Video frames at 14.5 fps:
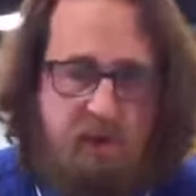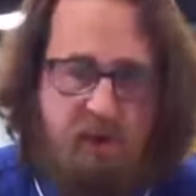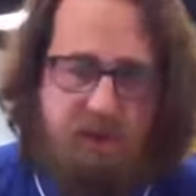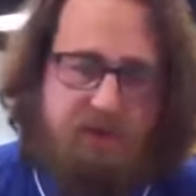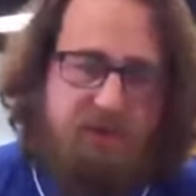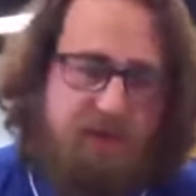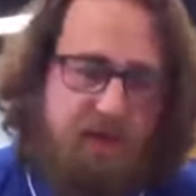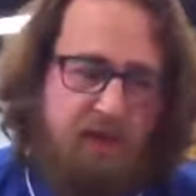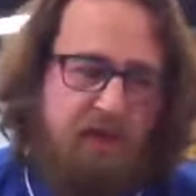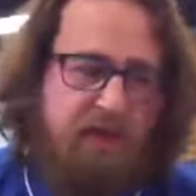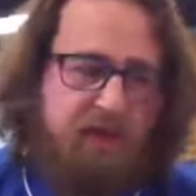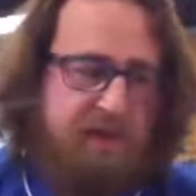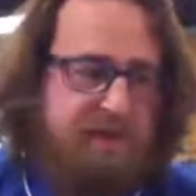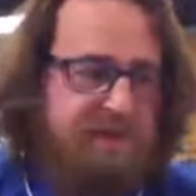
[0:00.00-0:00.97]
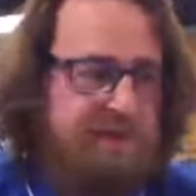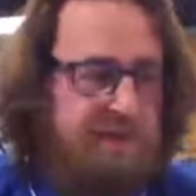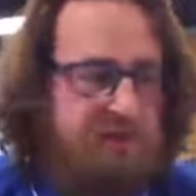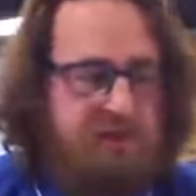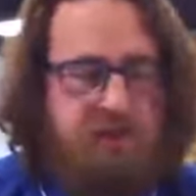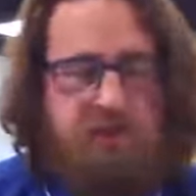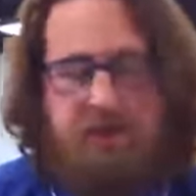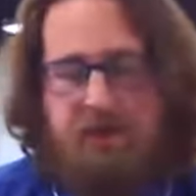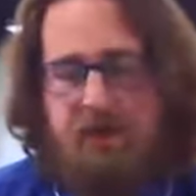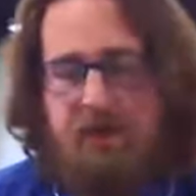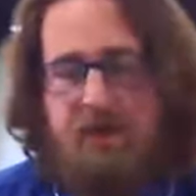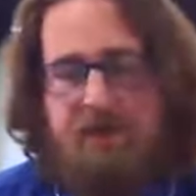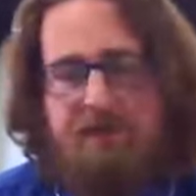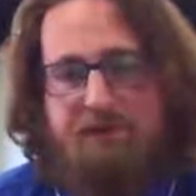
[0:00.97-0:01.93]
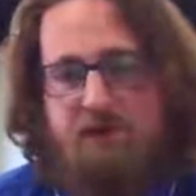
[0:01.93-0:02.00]
Also, the other things that I'm sure you
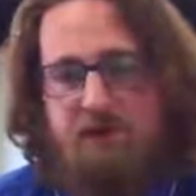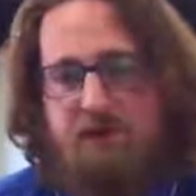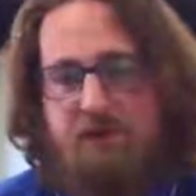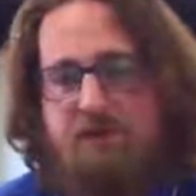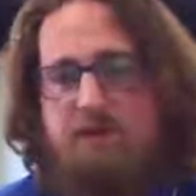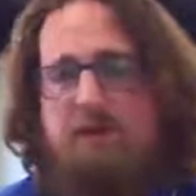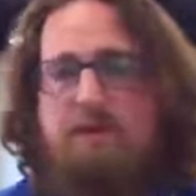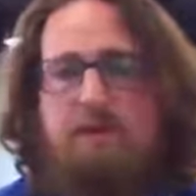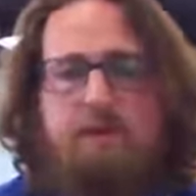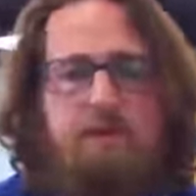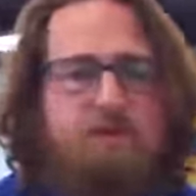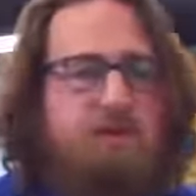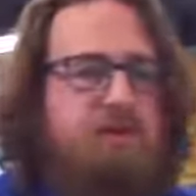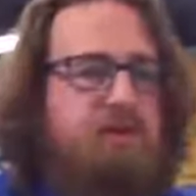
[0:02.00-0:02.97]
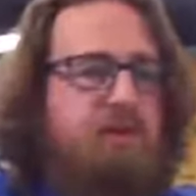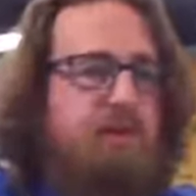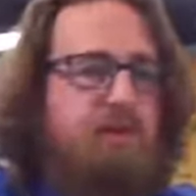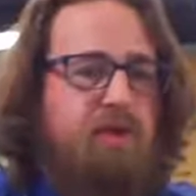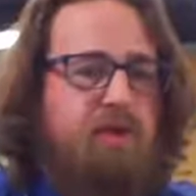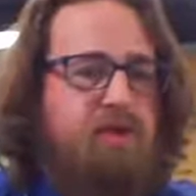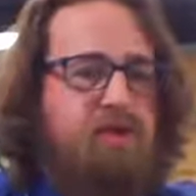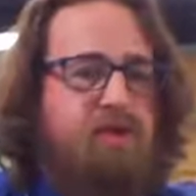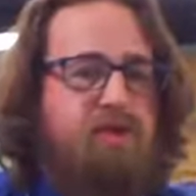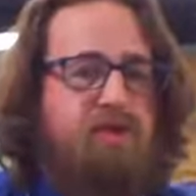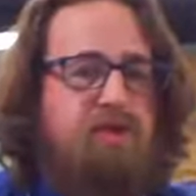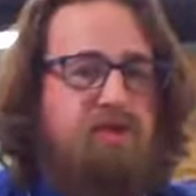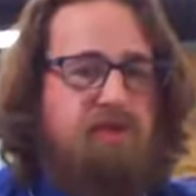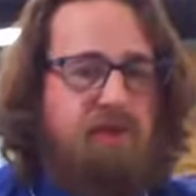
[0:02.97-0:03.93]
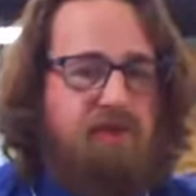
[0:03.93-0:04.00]
guys have heard, try to reduce
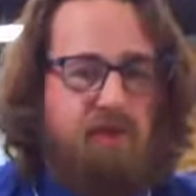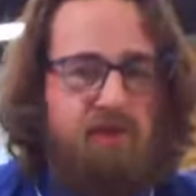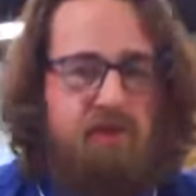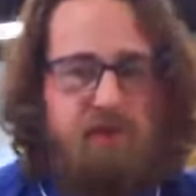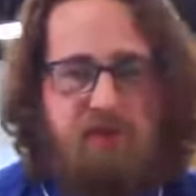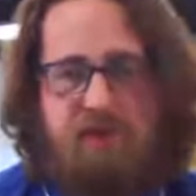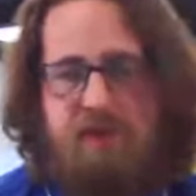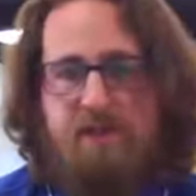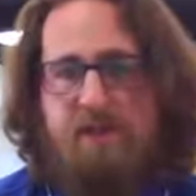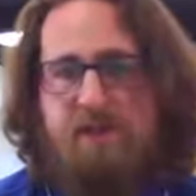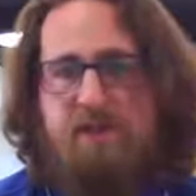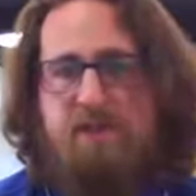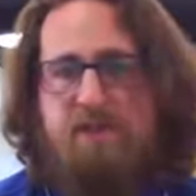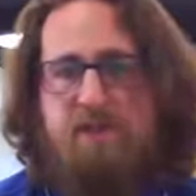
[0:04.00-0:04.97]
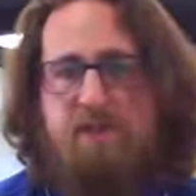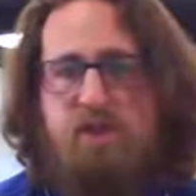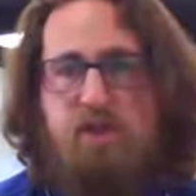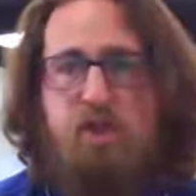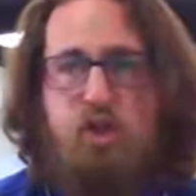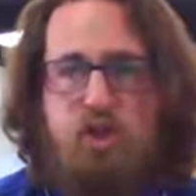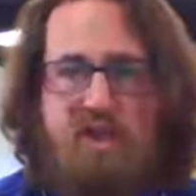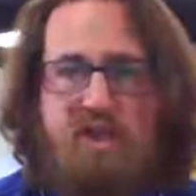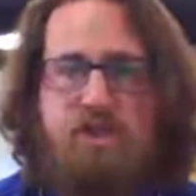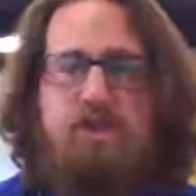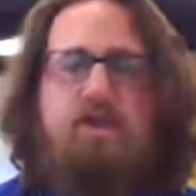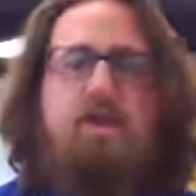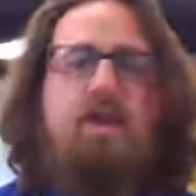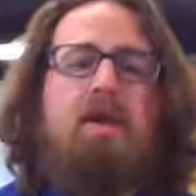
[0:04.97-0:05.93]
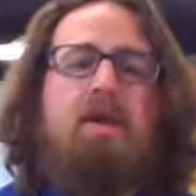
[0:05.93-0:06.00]
cell phone
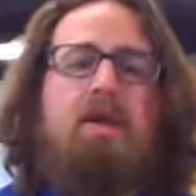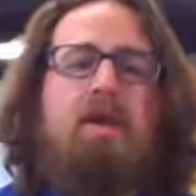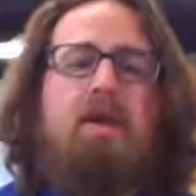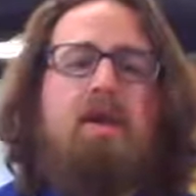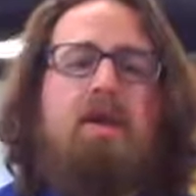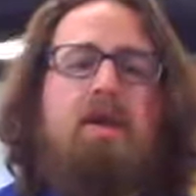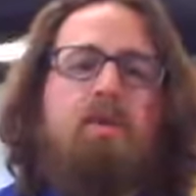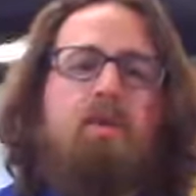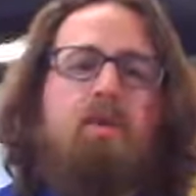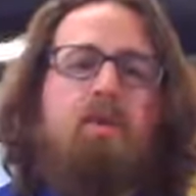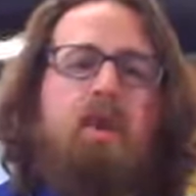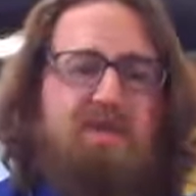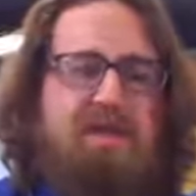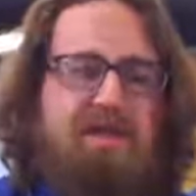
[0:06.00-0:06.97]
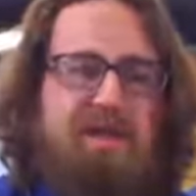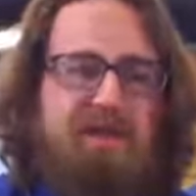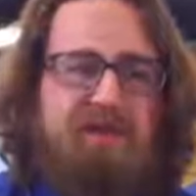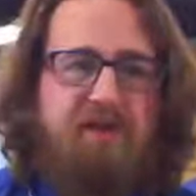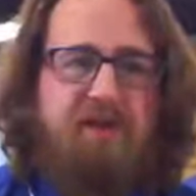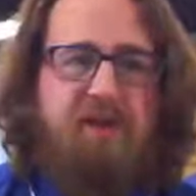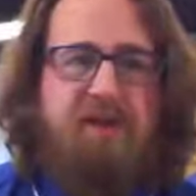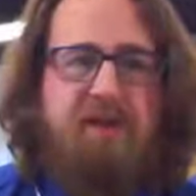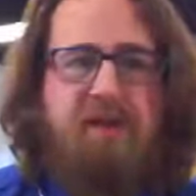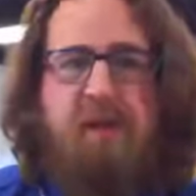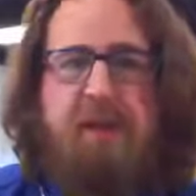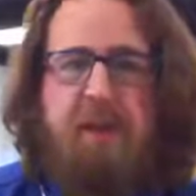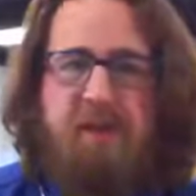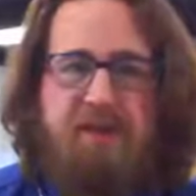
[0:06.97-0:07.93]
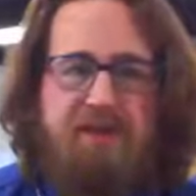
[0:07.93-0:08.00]
usage, watching TV,
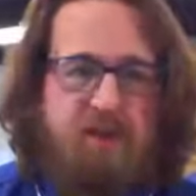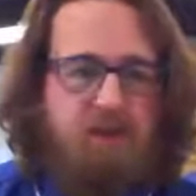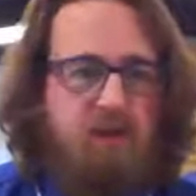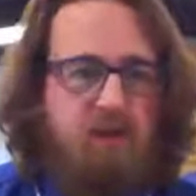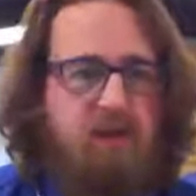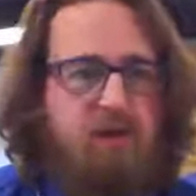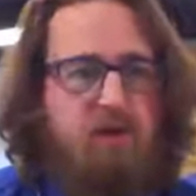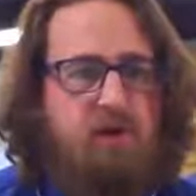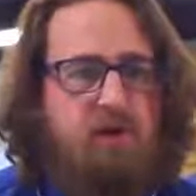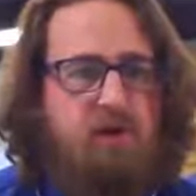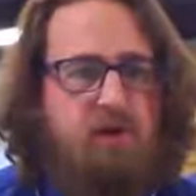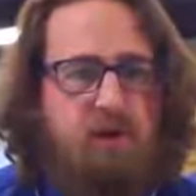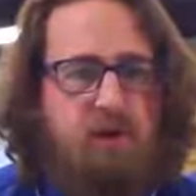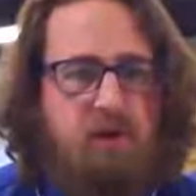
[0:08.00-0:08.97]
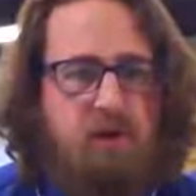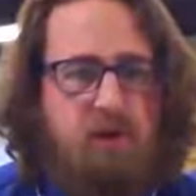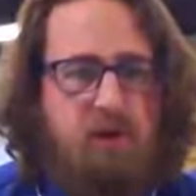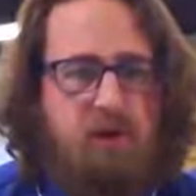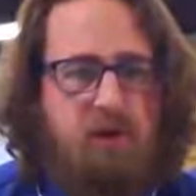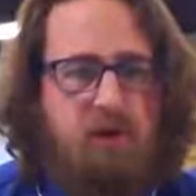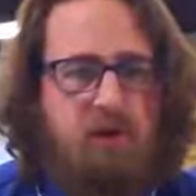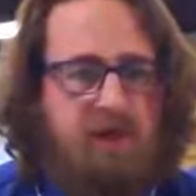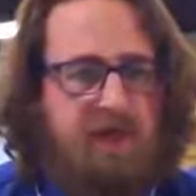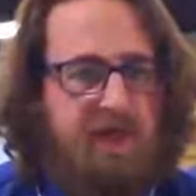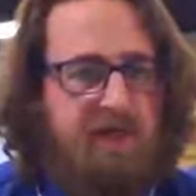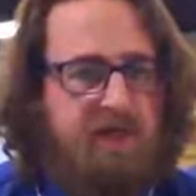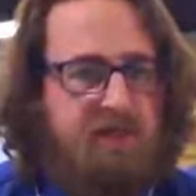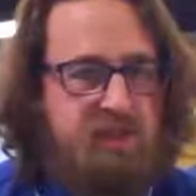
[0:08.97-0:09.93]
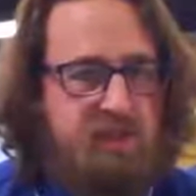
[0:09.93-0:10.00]
anything where you're looking
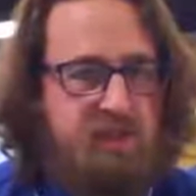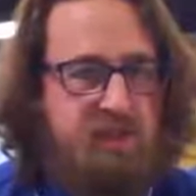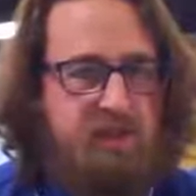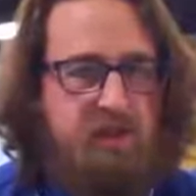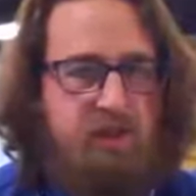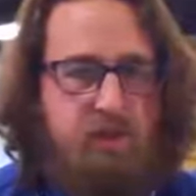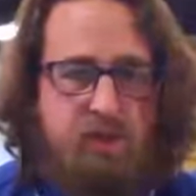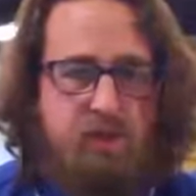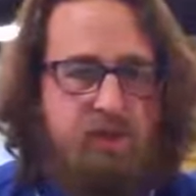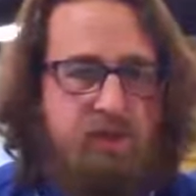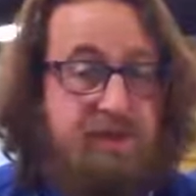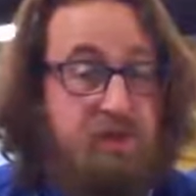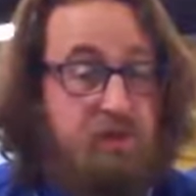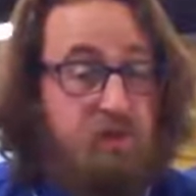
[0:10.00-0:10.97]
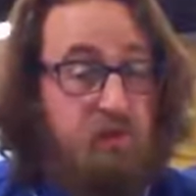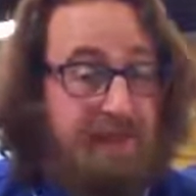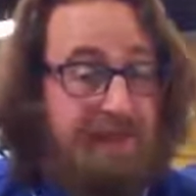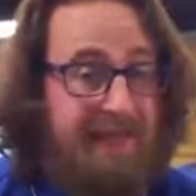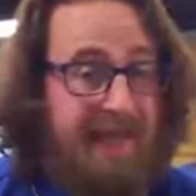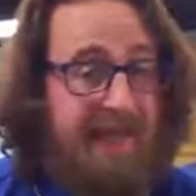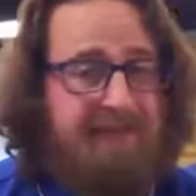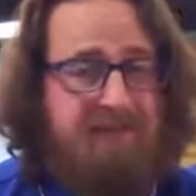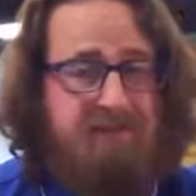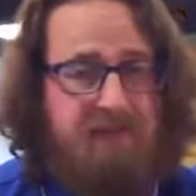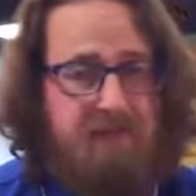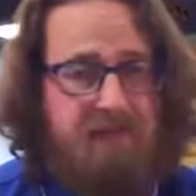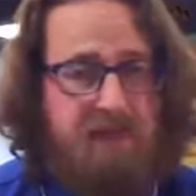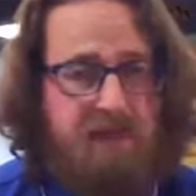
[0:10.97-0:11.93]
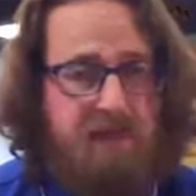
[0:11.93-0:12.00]
at a screen or your brain's really active
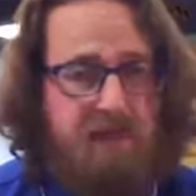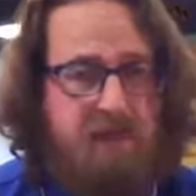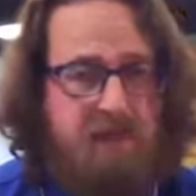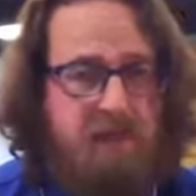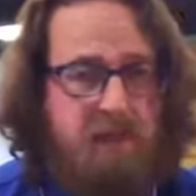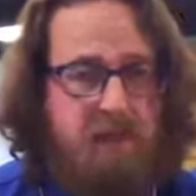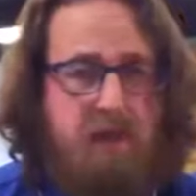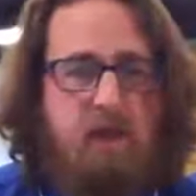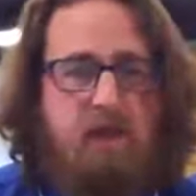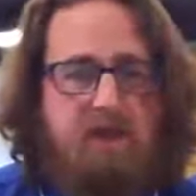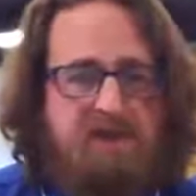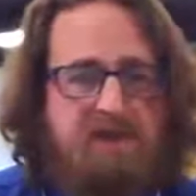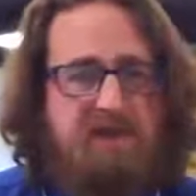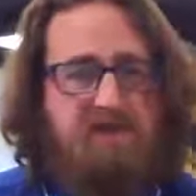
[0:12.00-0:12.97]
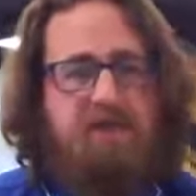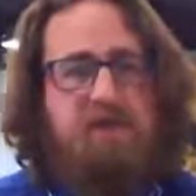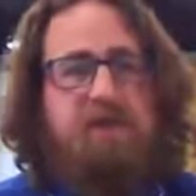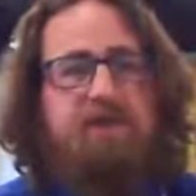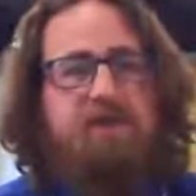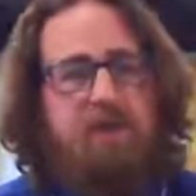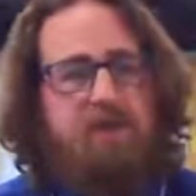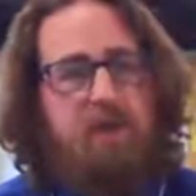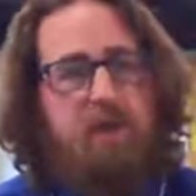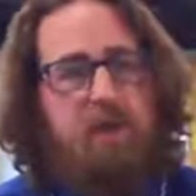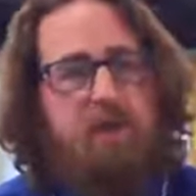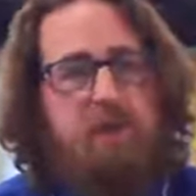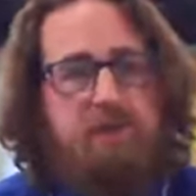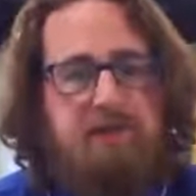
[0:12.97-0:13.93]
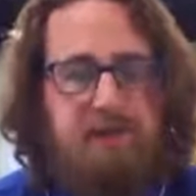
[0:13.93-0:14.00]
in bed, save that for
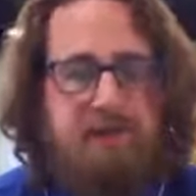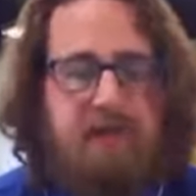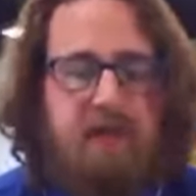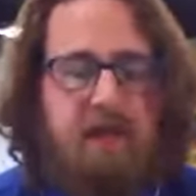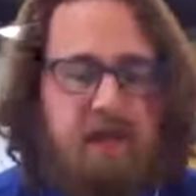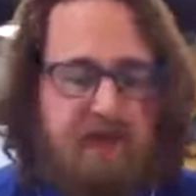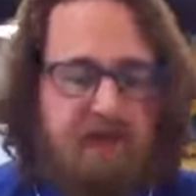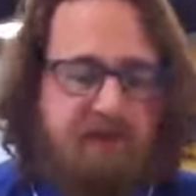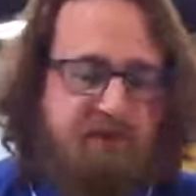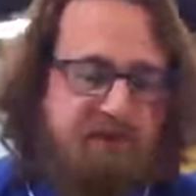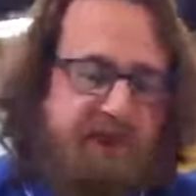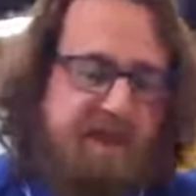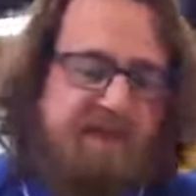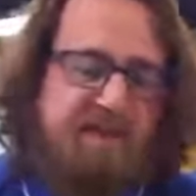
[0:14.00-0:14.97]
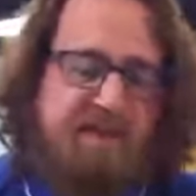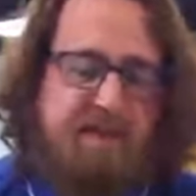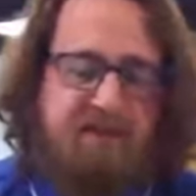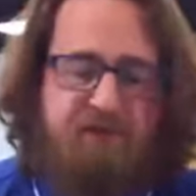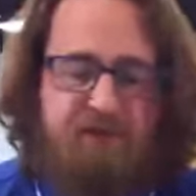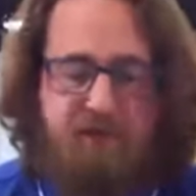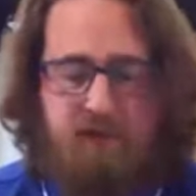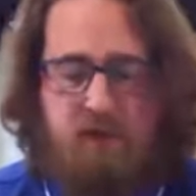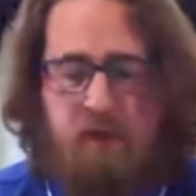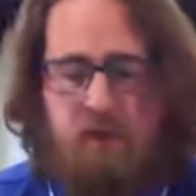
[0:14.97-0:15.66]
somewhere else. And in fact, if